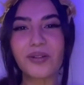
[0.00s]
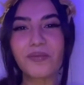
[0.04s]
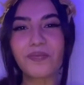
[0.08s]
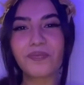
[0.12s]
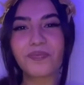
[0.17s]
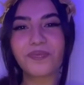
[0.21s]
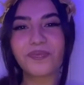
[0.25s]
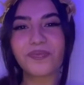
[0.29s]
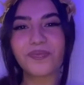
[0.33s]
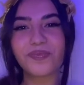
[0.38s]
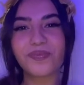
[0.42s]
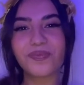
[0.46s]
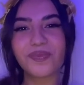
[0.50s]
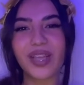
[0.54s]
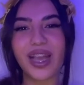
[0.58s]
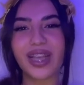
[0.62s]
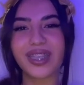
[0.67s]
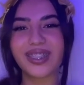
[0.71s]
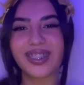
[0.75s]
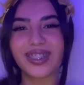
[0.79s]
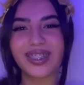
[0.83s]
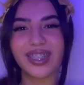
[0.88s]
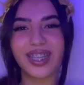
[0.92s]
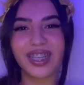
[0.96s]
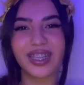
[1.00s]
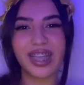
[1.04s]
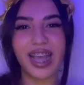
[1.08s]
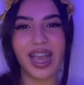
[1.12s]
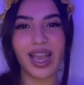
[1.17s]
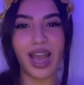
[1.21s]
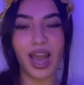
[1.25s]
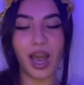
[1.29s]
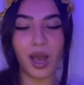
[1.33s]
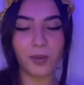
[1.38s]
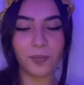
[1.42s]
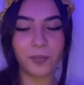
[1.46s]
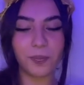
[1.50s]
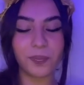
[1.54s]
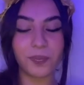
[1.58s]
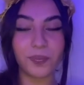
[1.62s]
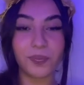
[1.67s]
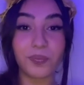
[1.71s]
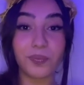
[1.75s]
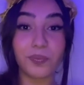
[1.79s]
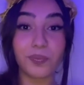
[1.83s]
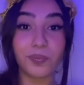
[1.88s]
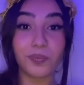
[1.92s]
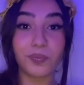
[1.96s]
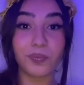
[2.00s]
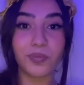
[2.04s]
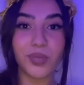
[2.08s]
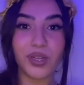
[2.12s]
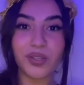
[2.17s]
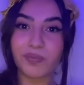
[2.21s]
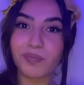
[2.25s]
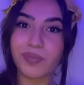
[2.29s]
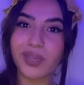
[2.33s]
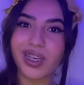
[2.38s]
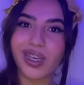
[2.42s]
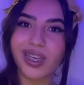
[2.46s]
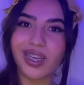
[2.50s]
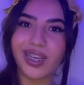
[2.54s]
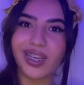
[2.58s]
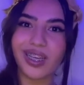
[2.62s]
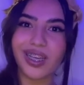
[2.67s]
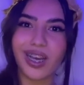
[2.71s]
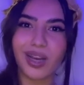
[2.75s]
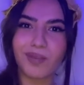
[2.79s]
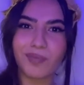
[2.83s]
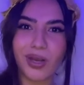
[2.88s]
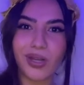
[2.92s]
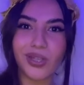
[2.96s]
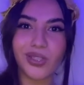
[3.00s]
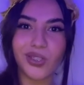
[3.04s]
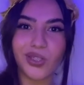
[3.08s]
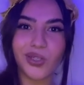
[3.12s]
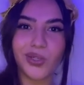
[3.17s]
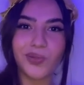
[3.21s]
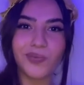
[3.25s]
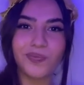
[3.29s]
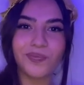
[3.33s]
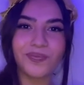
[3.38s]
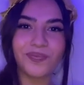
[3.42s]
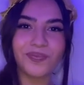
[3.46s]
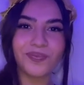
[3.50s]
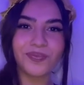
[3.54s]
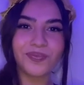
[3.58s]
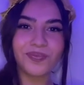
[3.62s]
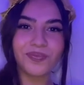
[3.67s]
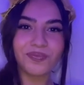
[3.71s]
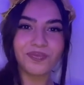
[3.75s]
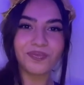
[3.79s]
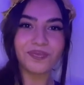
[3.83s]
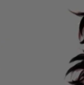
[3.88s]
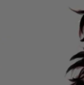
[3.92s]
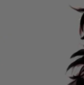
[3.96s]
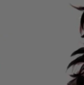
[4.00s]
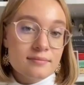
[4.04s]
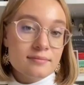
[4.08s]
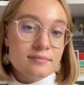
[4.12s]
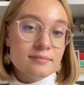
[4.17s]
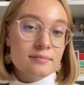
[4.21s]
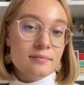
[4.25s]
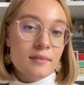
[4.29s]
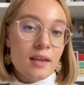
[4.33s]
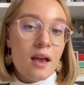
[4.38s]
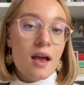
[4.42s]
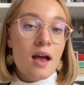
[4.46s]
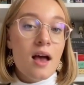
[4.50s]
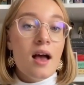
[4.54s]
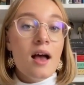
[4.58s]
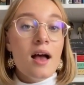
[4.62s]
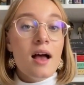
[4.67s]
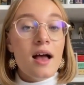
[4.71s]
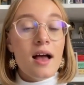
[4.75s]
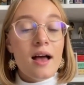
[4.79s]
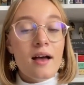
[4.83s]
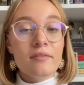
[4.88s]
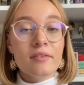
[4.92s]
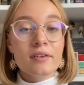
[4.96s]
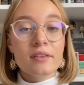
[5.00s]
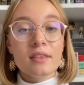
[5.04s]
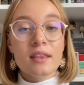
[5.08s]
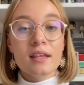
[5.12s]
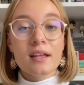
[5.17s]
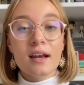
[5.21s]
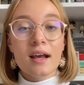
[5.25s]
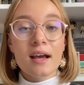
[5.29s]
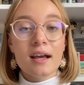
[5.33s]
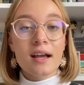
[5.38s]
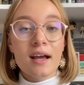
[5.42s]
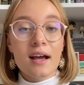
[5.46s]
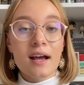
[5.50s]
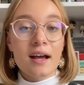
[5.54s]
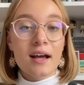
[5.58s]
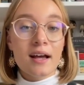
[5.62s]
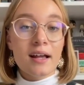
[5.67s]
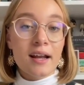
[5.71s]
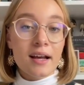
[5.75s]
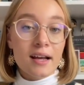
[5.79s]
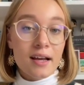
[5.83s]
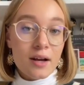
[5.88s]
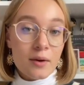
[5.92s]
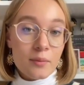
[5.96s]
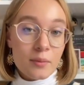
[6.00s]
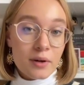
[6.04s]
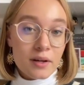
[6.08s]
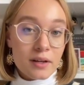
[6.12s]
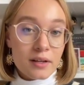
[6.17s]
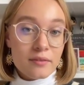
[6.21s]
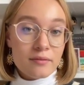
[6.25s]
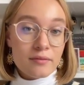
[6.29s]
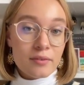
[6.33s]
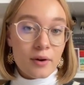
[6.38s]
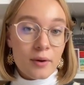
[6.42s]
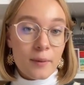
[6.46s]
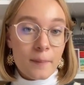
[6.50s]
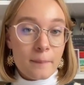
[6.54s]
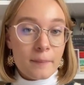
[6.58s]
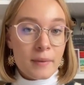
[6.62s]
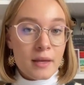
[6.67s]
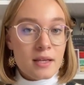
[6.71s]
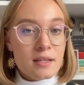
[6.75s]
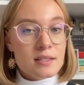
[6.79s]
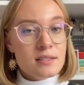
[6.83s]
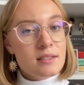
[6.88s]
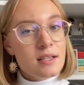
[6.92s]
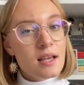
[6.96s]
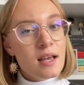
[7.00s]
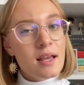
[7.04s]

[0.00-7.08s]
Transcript: Yes, they, uh, briefed me about you. I just. Everything I got, I got working for me, so